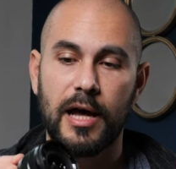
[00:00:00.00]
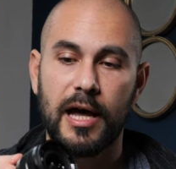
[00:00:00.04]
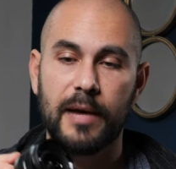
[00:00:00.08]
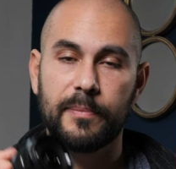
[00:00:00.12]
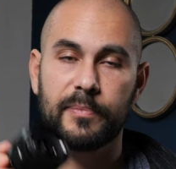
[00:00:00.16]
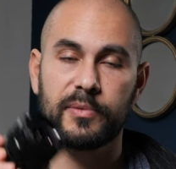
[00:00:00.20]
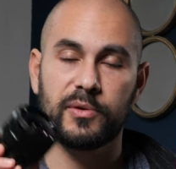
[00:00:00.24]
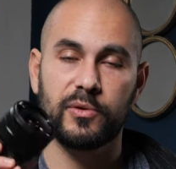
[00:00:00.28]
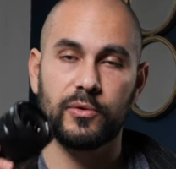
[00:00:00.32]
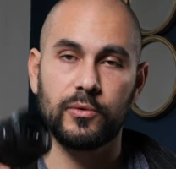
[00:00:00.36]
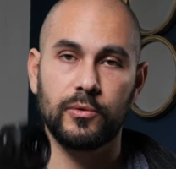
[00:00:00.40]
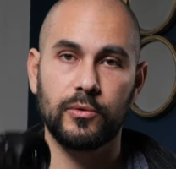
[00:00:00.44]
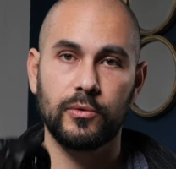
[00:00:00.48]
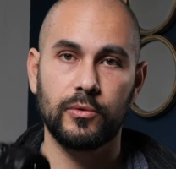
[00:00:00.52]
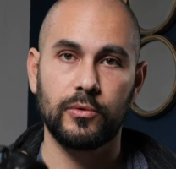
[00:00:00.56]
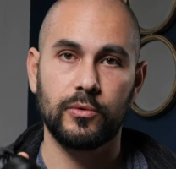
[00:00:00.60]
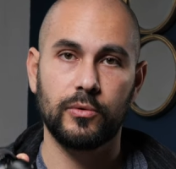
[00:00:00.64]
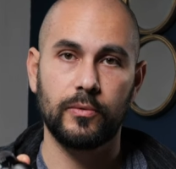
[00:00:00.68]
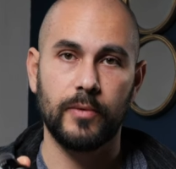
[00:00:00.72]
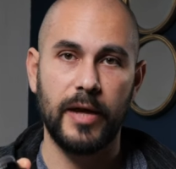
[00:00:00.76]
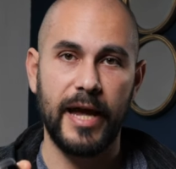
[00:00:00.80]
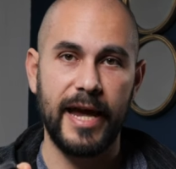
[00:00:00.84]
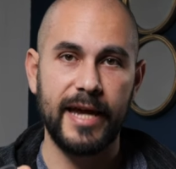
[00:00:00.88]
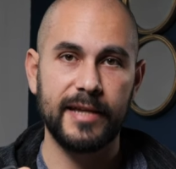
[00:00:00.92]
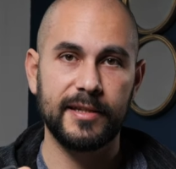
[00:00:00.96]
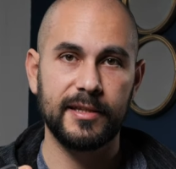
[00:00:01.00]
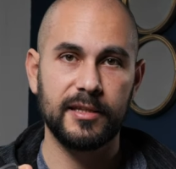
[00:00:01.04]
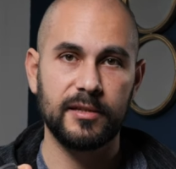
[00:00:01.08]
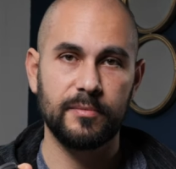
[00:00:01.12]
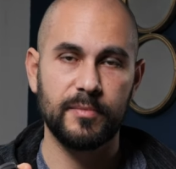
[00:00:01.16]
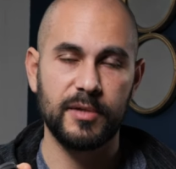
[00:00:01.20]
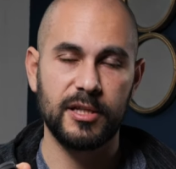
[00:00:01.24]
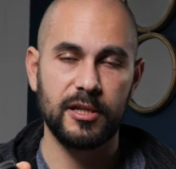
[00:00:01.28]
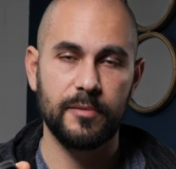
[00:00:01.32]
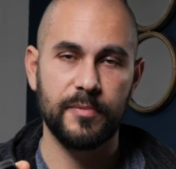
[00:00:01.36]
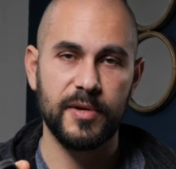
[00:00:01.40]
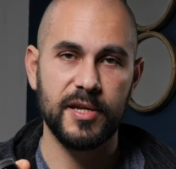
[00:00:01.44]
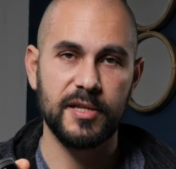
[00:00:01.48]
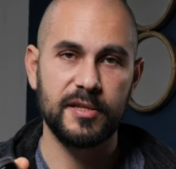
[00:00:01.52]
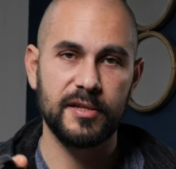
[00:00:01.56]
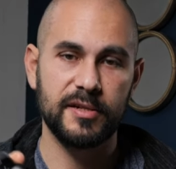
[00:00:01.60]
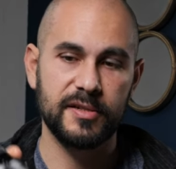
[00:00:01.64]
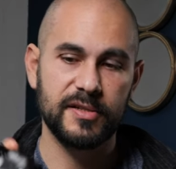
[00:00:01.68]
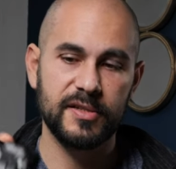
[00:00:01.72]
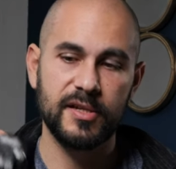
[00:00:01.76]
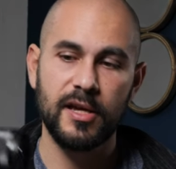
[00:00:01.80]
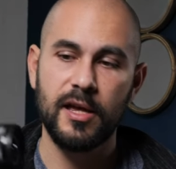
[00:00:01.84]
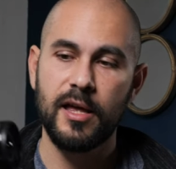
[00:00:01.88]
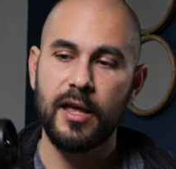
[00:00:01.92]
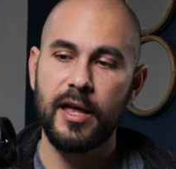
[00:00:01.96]
up to
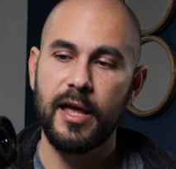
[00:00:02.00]
18mm